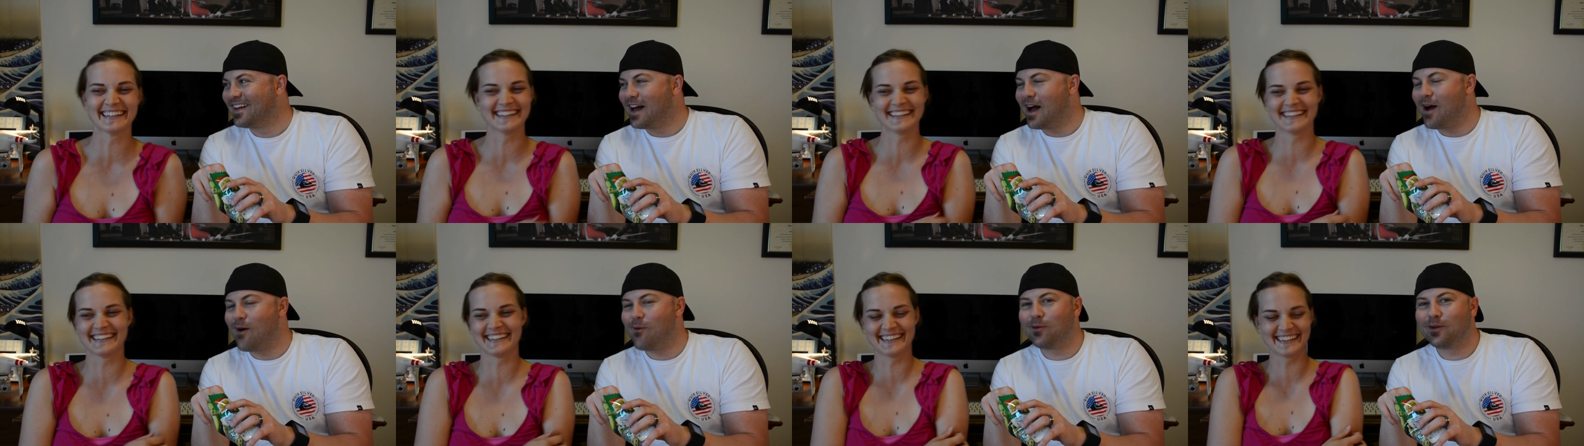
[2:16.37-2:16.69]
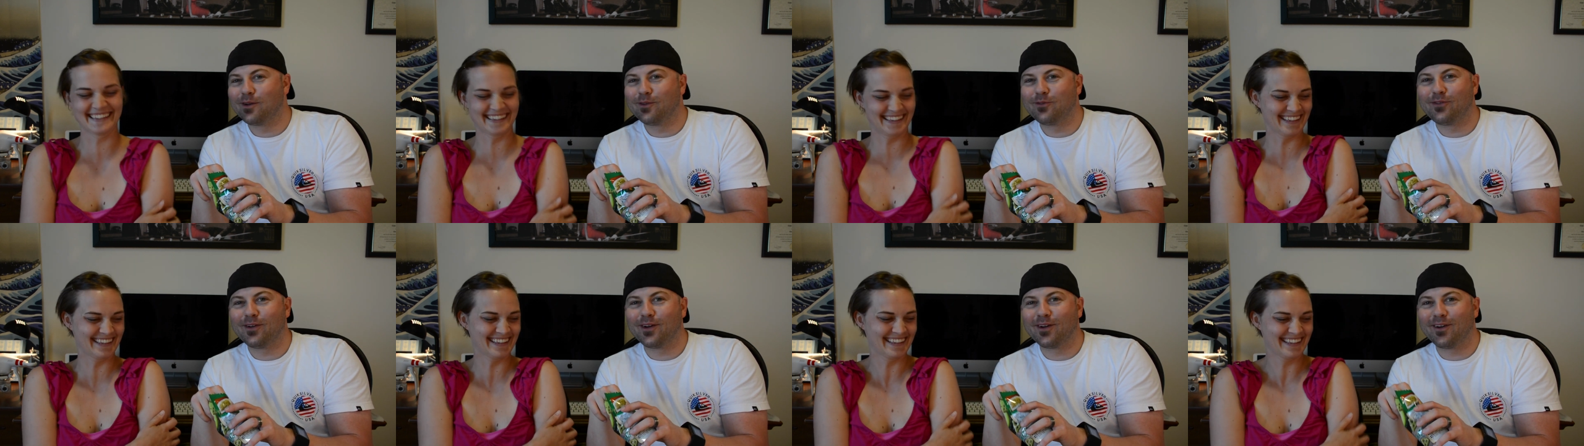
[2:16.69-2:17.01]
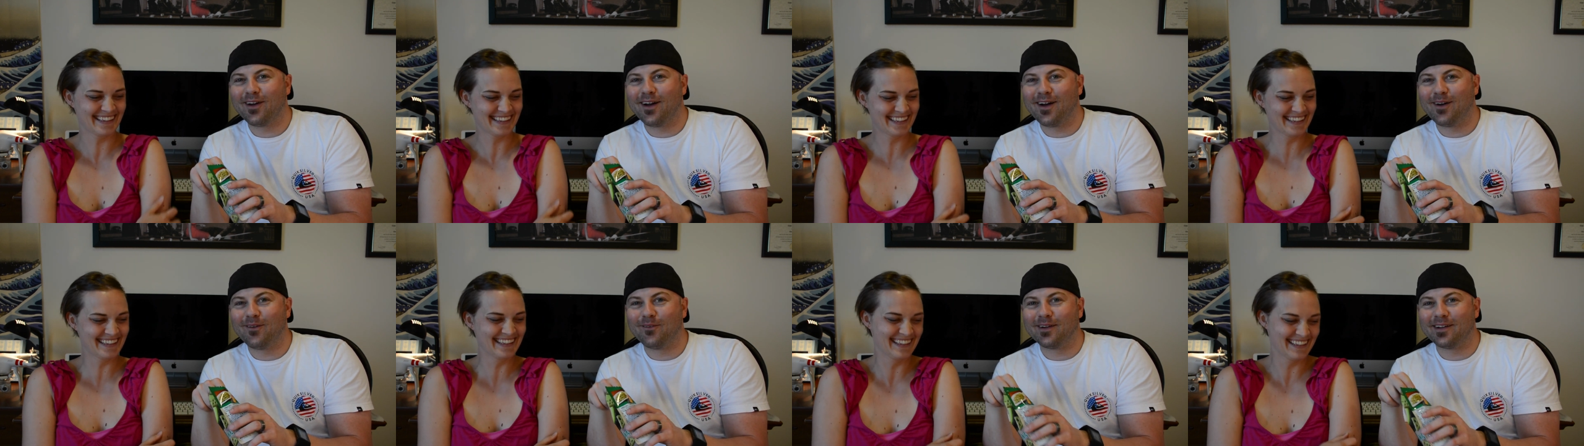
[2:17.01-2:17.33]
Speaker 1: want to figure
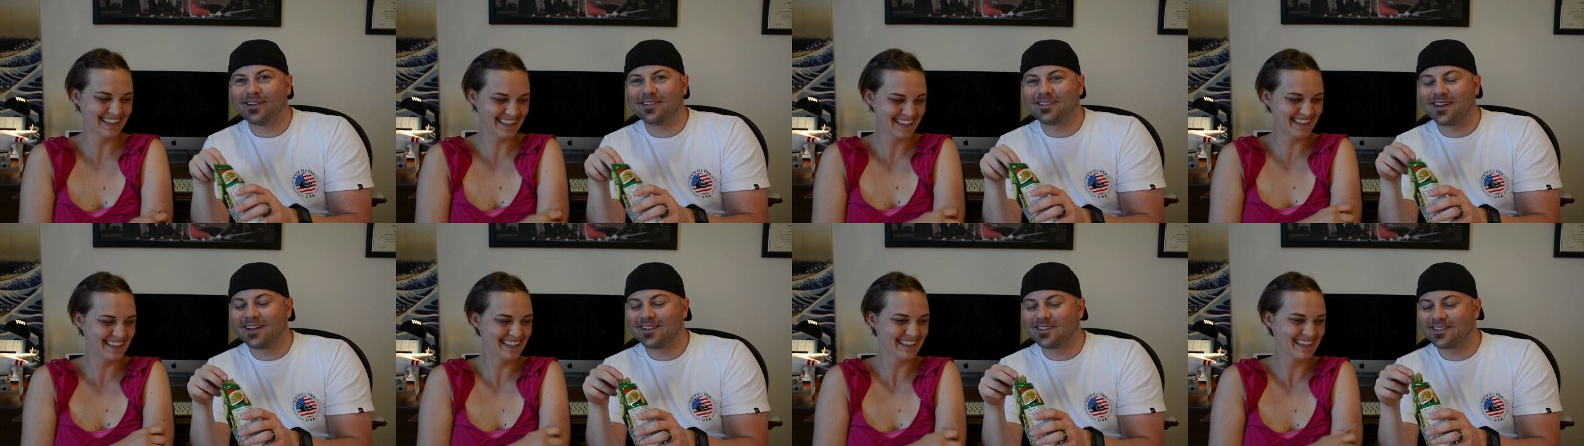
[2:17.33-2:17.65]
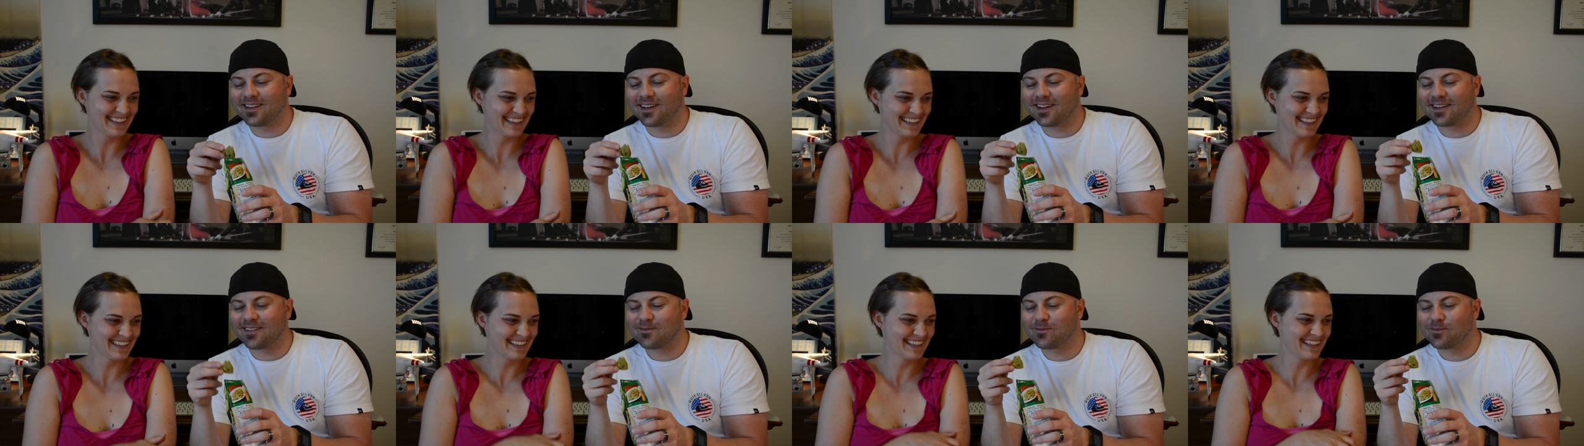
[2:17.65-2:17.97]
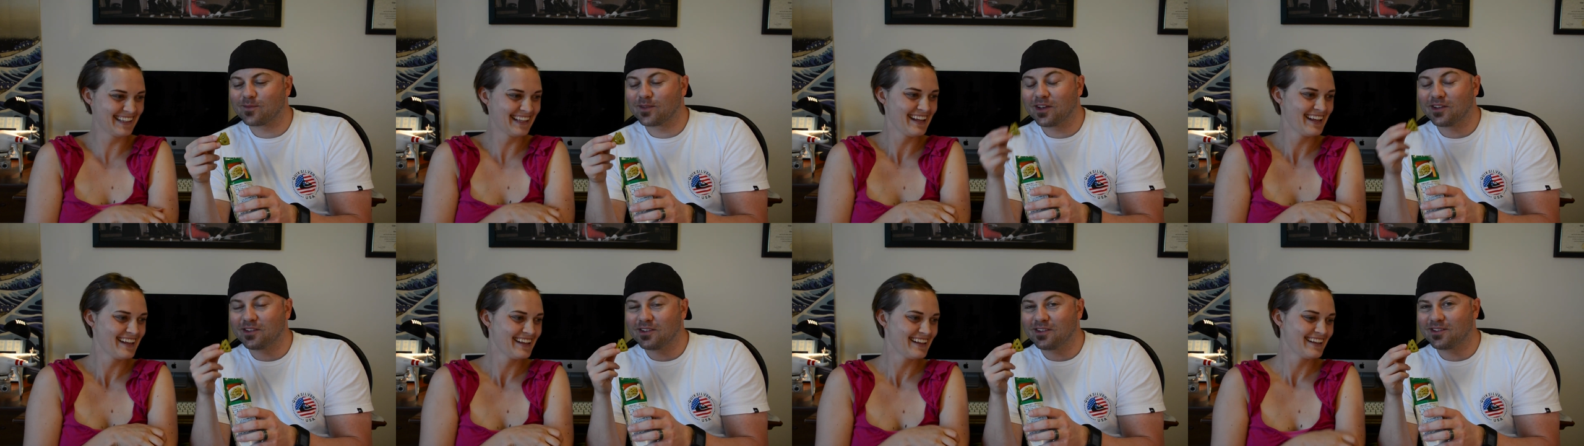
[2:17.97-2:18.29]
out what it tastes like
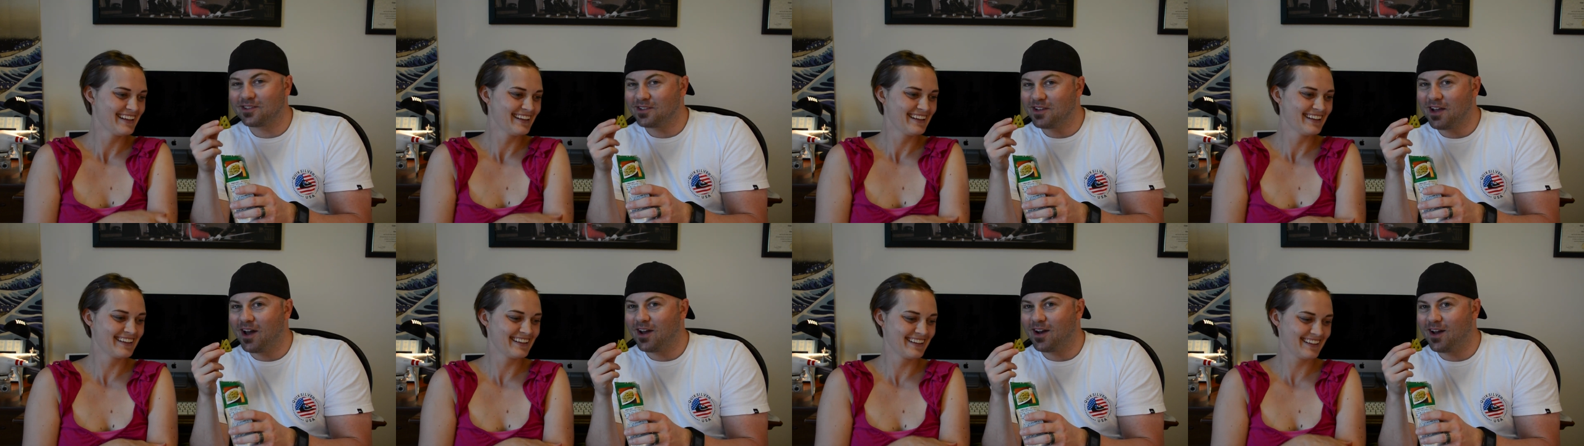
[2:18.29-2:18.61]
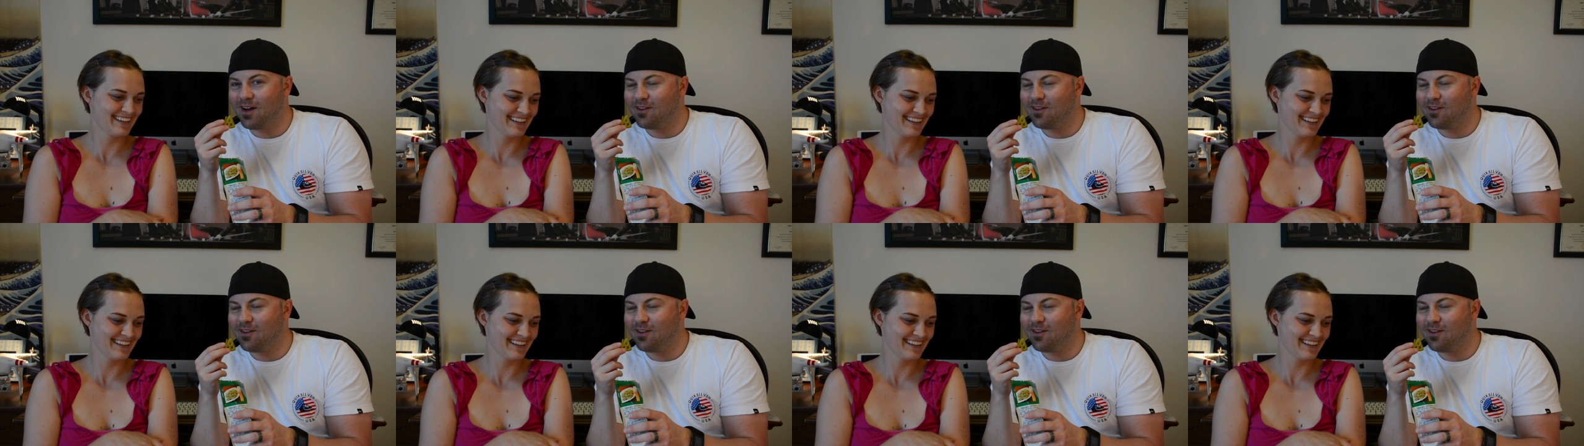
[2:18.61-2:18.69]
because it's not